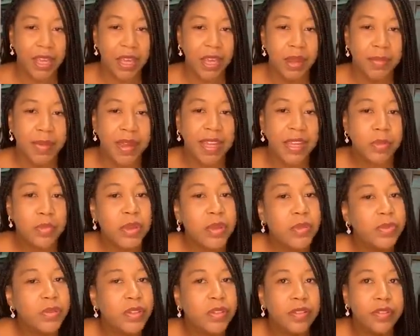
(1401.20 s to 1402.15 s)
I get
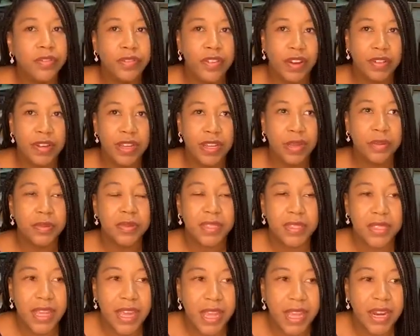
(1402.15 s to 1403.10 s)
people very
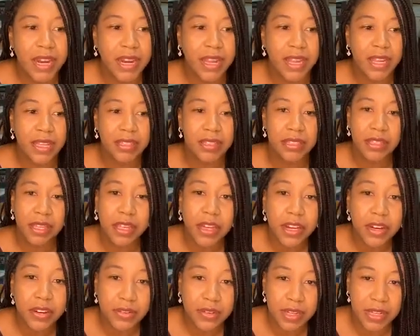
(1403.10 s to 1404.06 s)
upset and
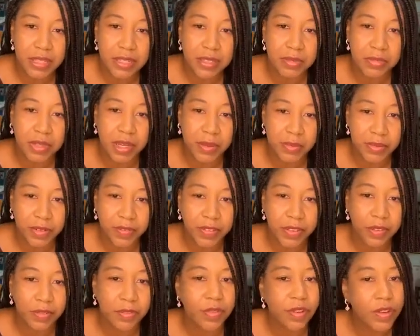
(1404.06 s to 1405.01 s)
teary sometimes
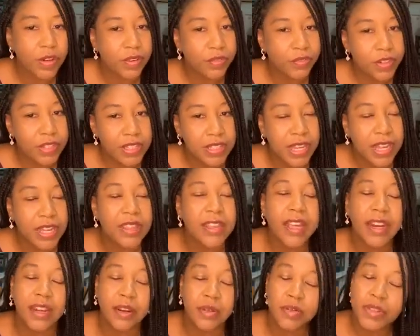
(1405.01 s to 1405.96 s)
over the phone if we say
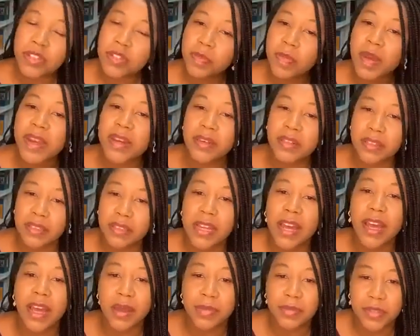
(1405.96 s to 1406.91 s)
that, and we spend
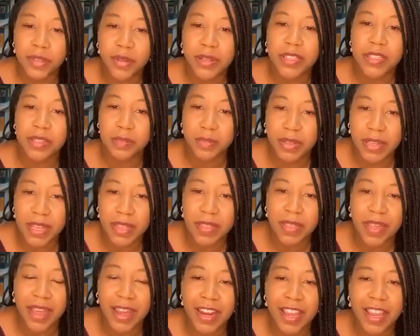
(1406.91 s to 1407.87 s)
time to
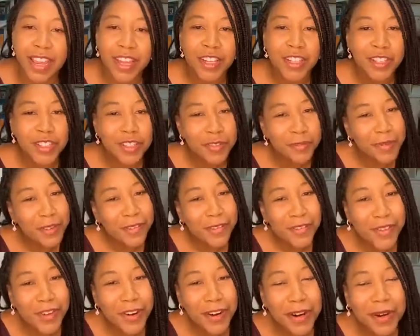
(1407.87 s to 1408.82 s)
explain that to you
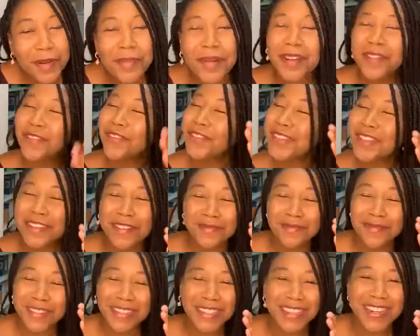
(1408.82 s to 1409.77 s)
before, but for
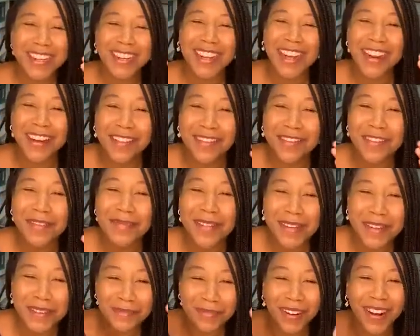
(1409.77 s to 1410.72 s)
some reason not
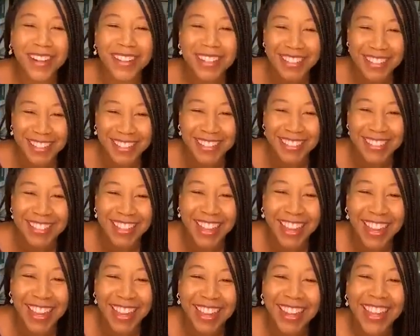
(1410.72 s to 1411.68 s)
everybody processes
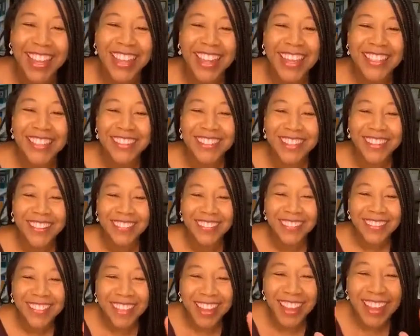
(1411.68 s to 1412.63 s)
that.
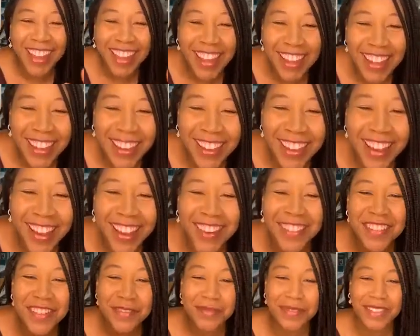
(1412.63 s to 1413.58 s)
So
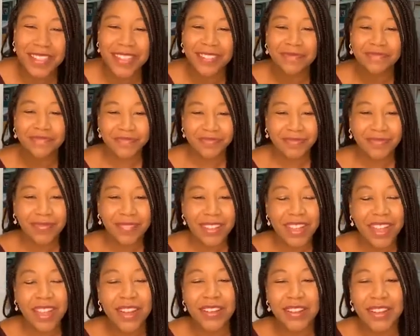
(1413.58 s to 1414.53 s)
hi Ruby.
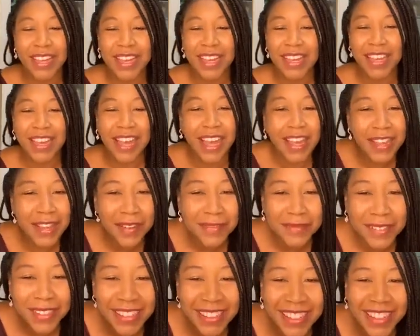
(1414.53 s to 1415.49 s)
Okay, hi
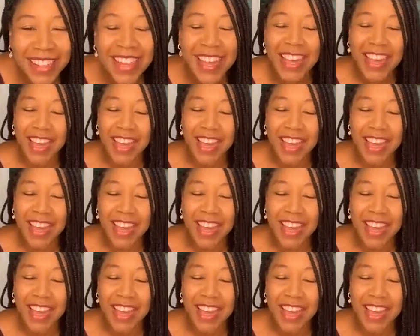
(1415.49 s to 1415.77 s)
Emma.